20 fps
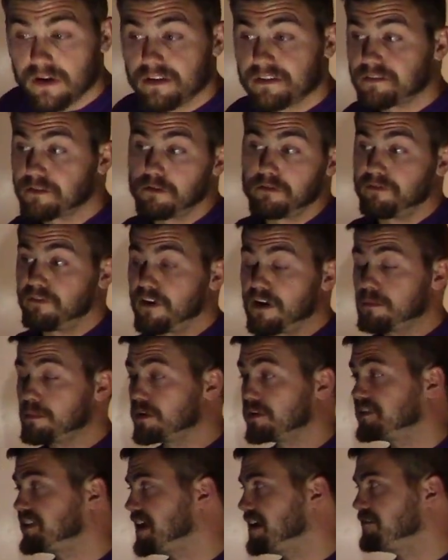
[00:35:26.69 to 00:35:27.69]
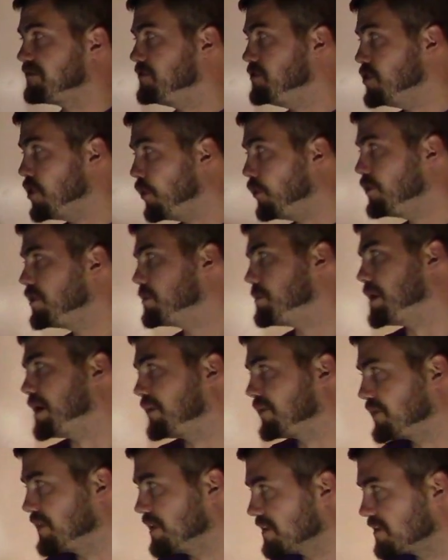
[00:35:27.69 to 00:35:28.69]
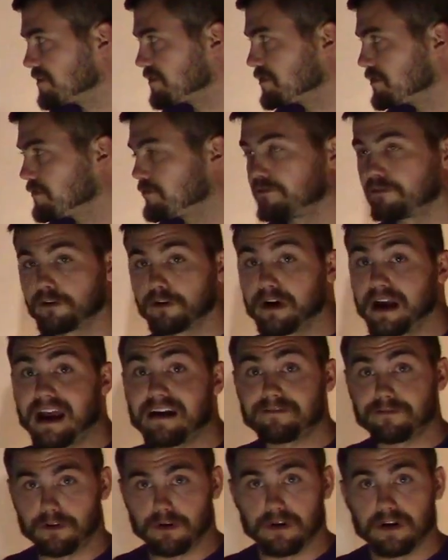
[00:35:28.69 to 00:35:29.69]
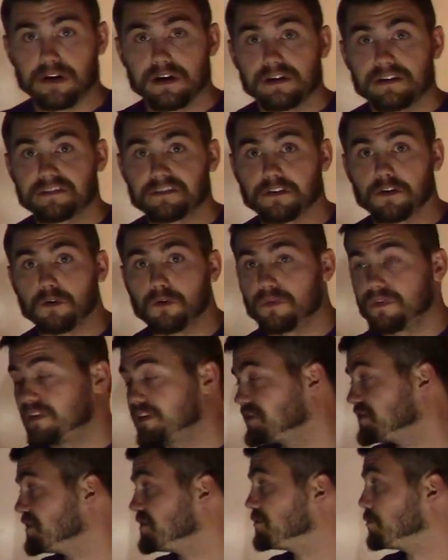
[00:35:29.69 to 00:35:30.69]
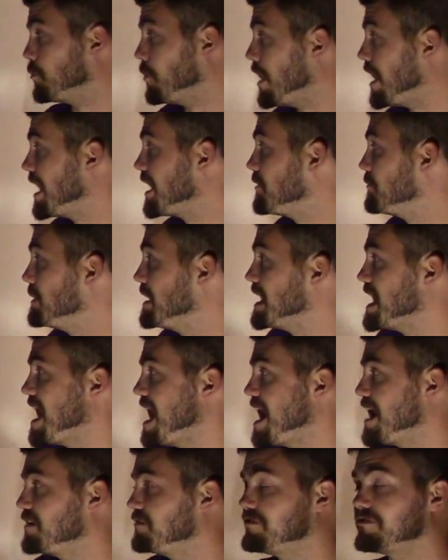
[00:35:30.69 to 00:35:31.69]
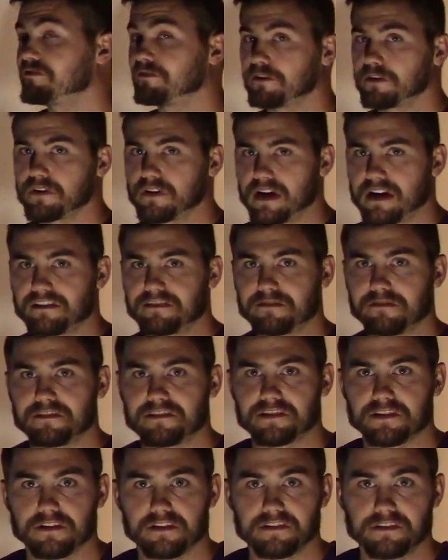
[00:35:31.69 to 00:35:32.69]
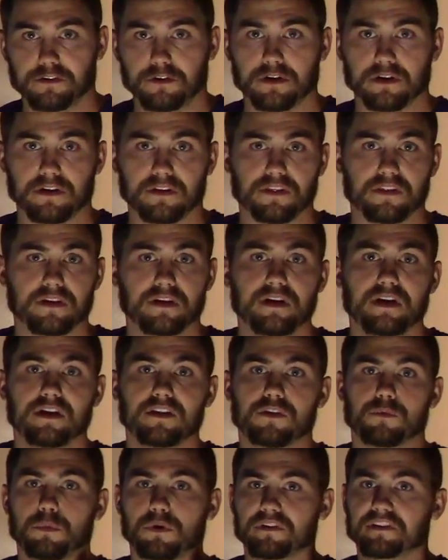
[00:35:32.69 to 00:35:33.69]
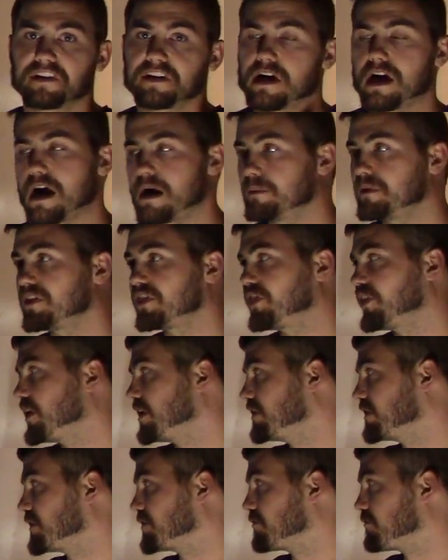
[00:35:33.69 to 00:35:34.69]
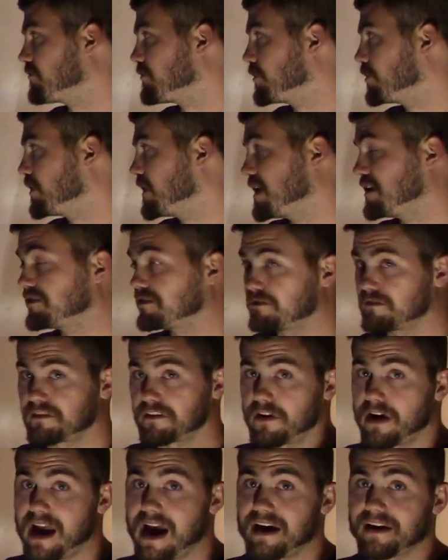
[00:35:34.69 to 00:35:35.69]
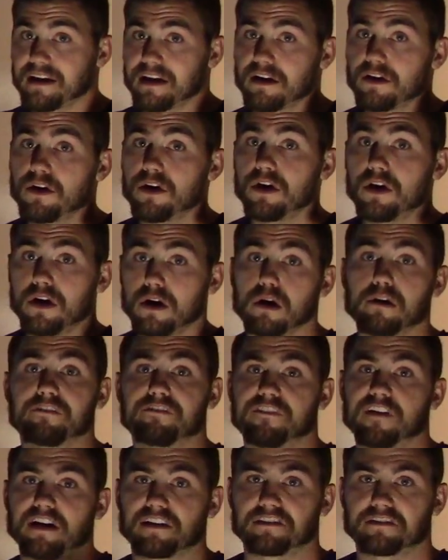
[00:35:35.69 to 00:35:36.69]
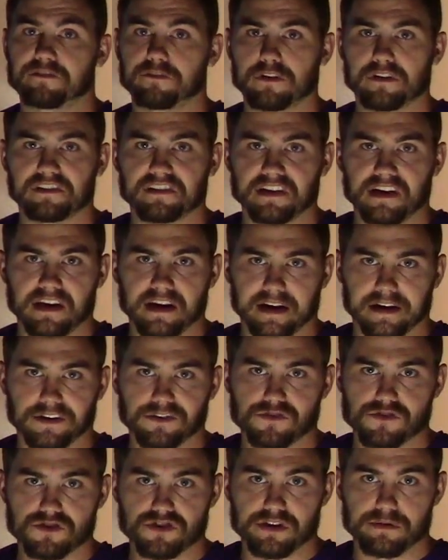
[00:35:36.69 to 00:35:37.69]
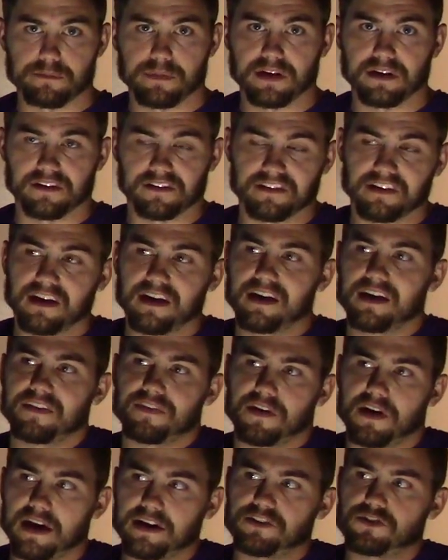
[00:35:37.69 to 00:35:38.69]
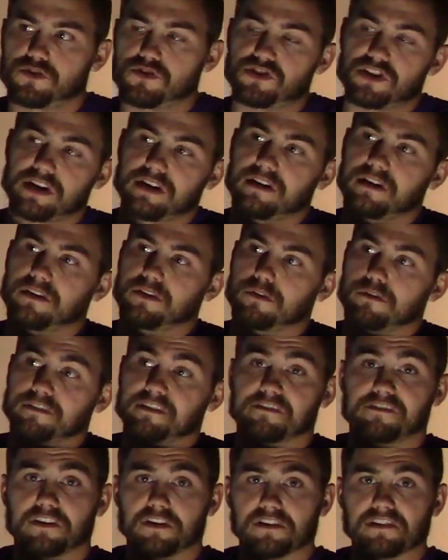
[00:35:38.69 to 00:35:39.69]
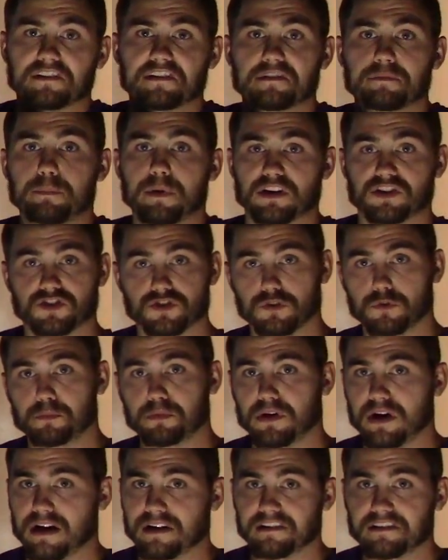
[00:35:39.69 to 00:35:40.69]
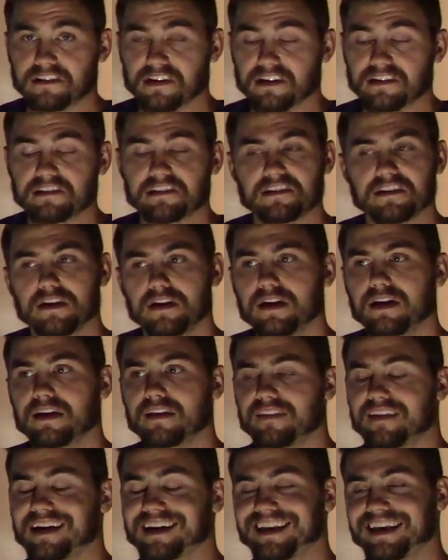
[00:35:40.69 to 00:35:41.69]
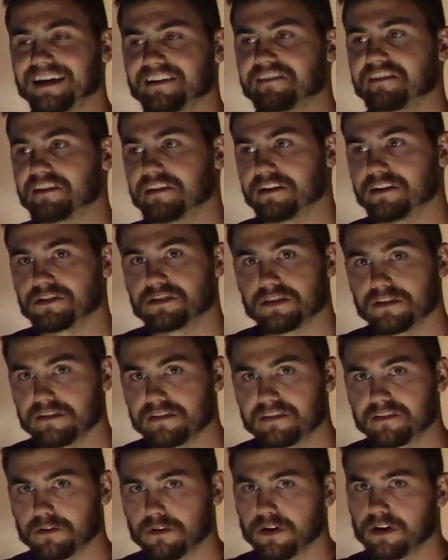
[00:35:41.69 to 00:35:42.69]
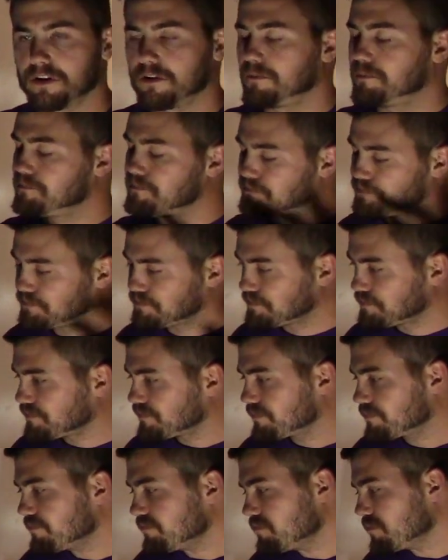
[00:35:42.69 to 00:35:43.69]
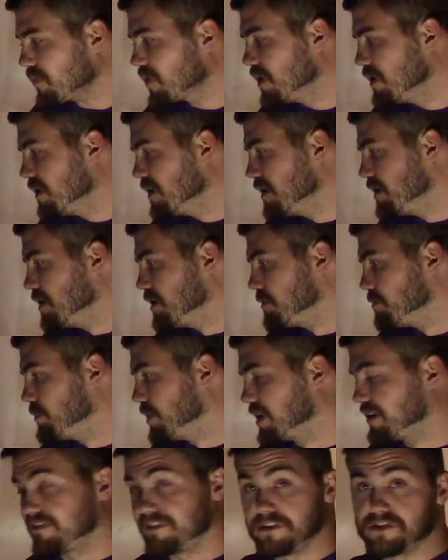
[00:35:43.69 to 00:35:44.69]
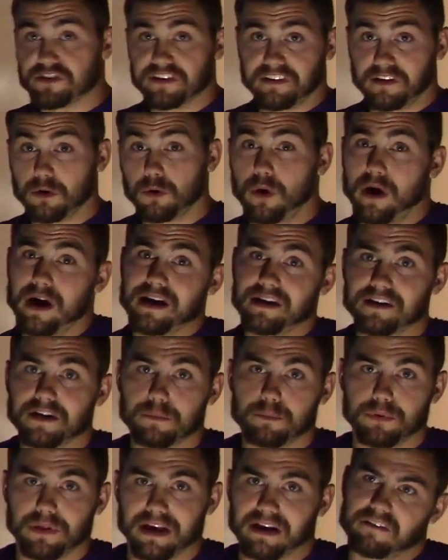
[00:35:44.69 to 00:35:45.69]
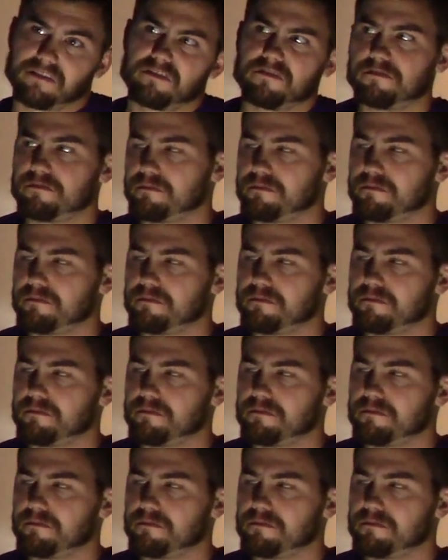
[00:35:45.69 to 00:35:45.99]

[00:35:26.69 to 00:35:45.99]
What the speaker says: So farmers have known about this forever. So this is why we add fertilizers to the soil. The most common thing that the fertilizers are adding are phosphorus and nitrogen, because the nitrogen, there's a very special process that gets it into the soil. But if you just grind up, like